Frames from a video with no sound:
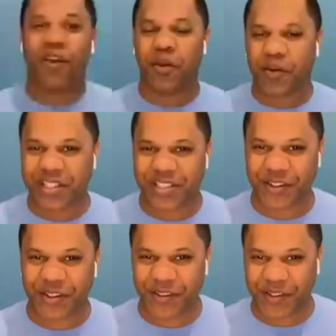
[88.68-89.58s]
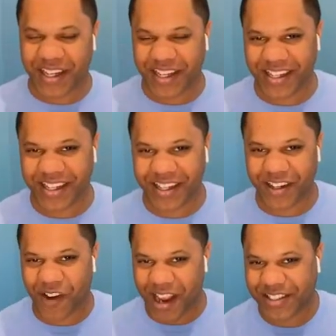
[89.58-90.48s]
I, we went to
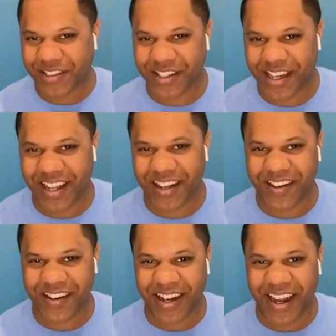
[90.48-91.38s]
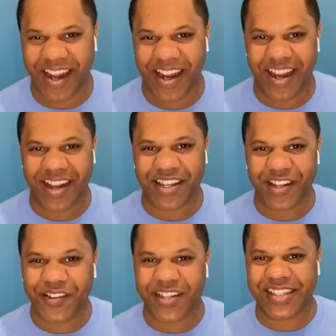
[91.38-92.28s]
grad school together at
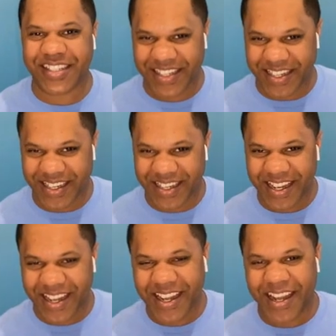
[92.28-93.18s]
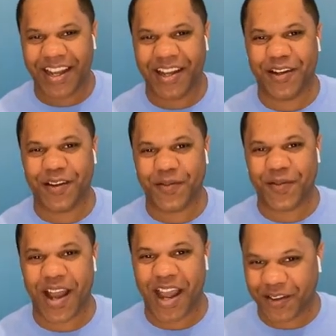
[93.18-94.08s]
UNC.
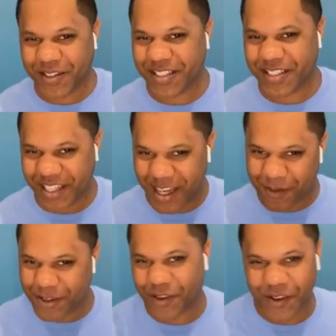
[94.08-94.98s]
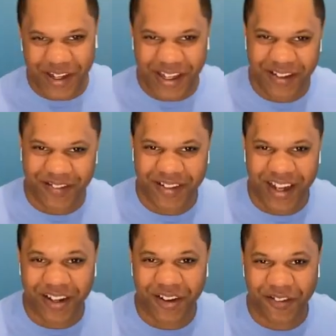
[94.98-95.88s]
I was in the laboratory of
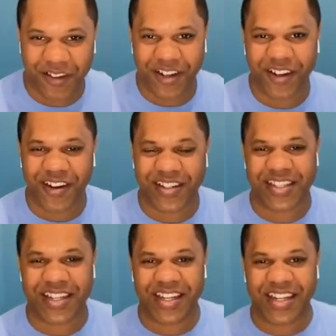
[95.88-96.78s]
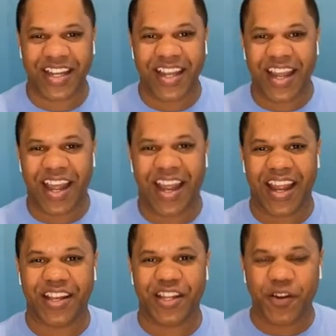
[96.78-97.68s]
Dr. Victor Garcia,
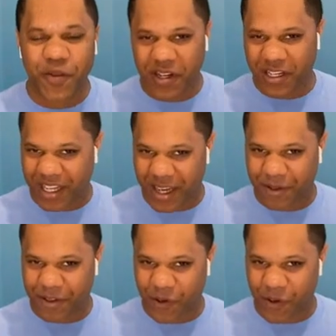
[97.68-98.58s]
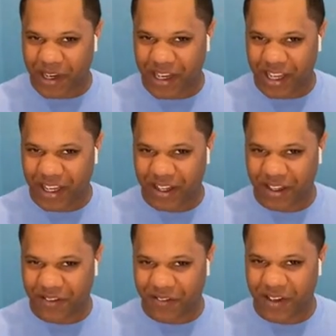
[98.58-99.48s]
and you were in the laboratory
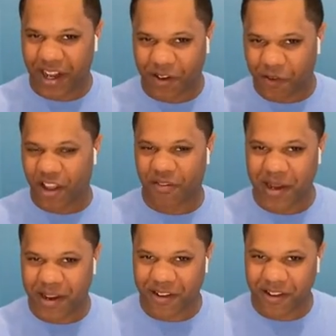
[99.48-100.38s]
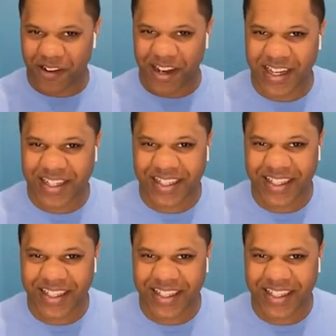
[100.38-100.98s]
of Dr. Ralph Baird, correct?